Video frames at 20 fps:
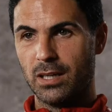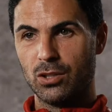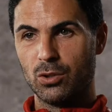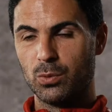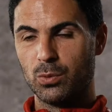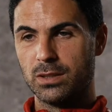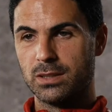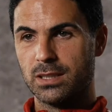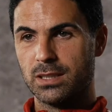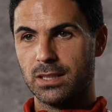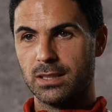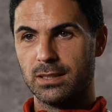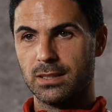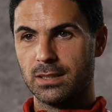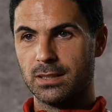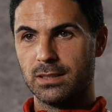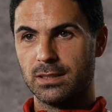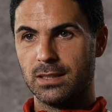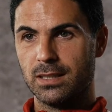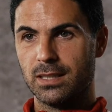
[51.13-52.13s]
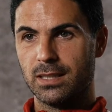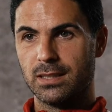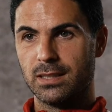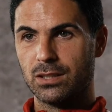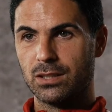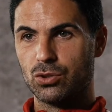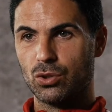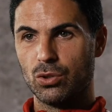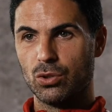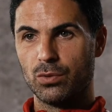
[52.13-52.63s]
I always said that they are
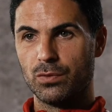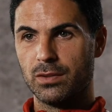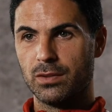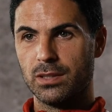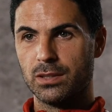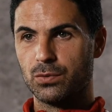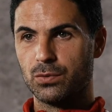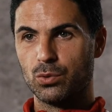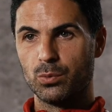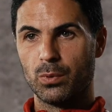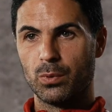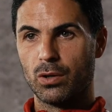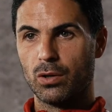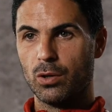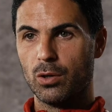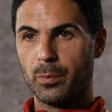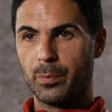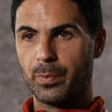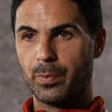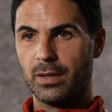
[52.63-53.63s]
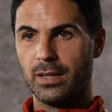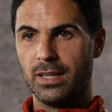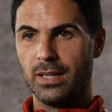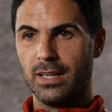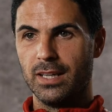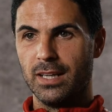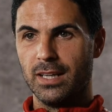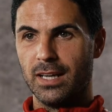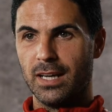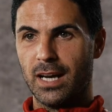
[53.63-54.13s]
the soul of this football club,
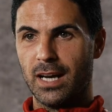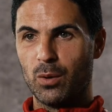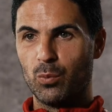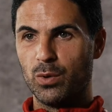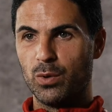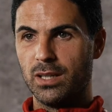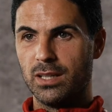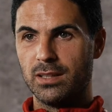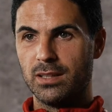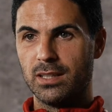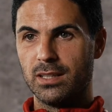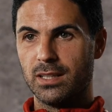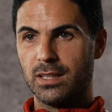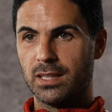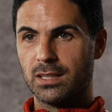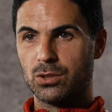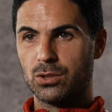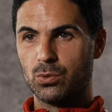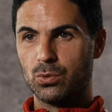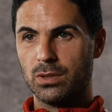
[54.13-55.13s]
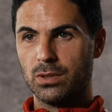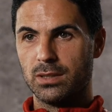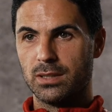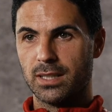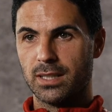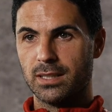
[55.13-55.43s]
and we need them next to it.